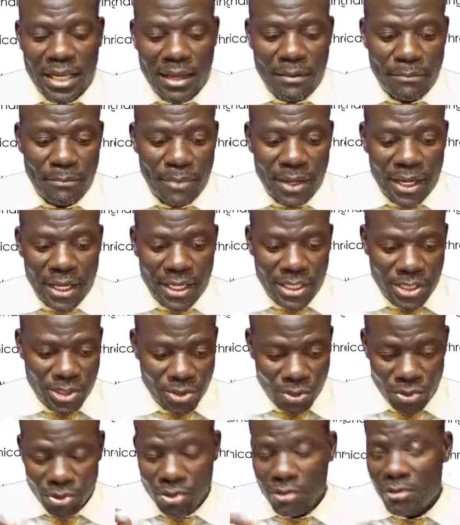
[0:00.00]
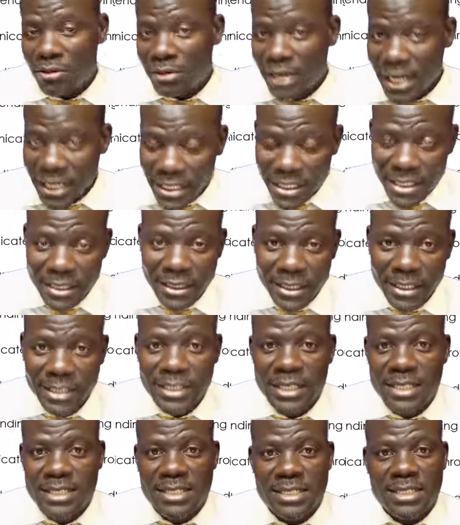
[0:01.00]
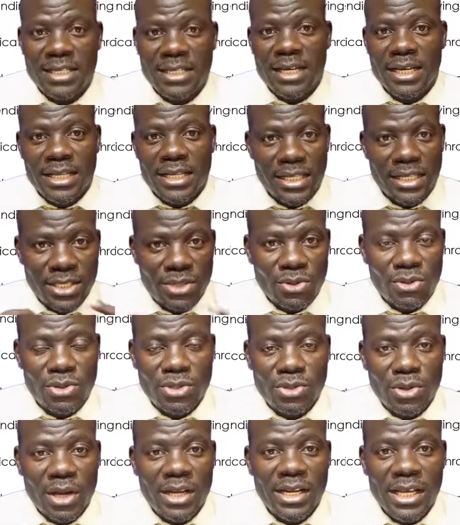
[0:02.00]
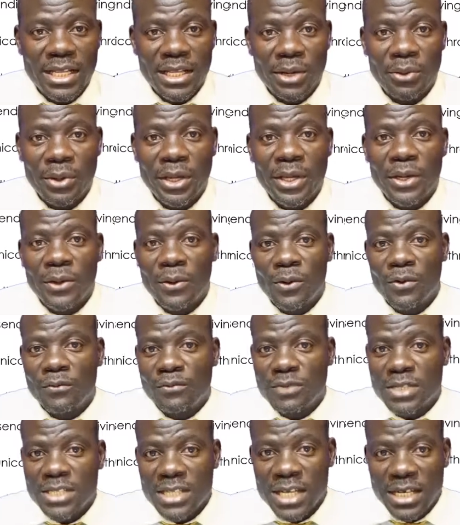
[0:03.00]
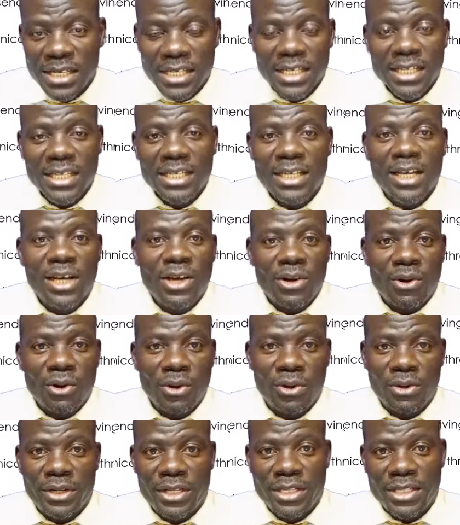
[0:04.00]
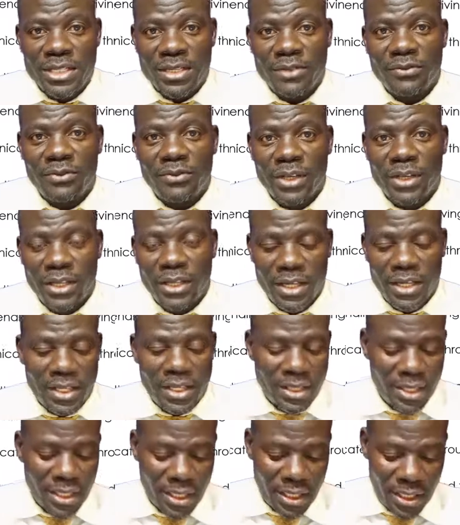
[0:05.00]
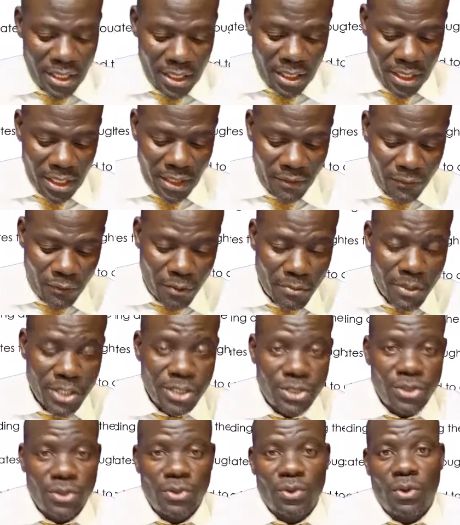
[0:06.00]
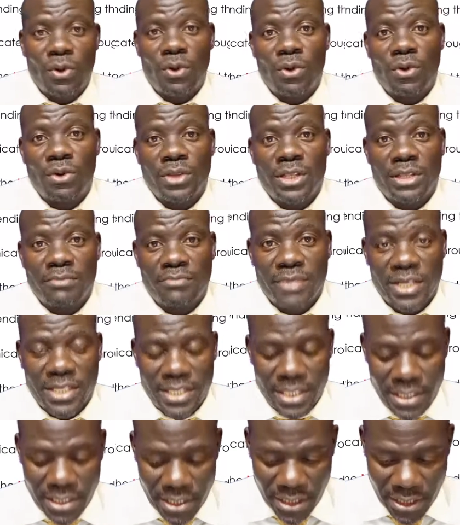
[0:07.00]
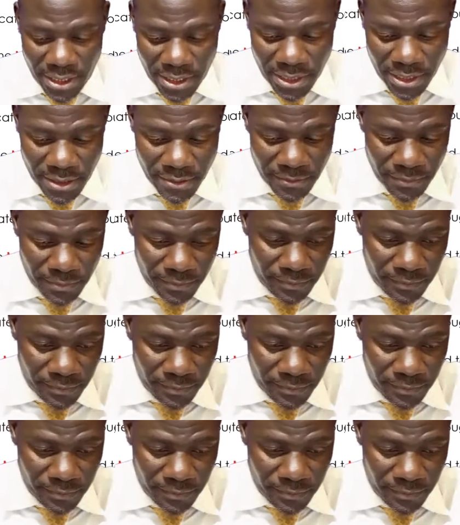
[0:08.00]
Empire. So writing letters is also another way of sending or receiving the information or the messages.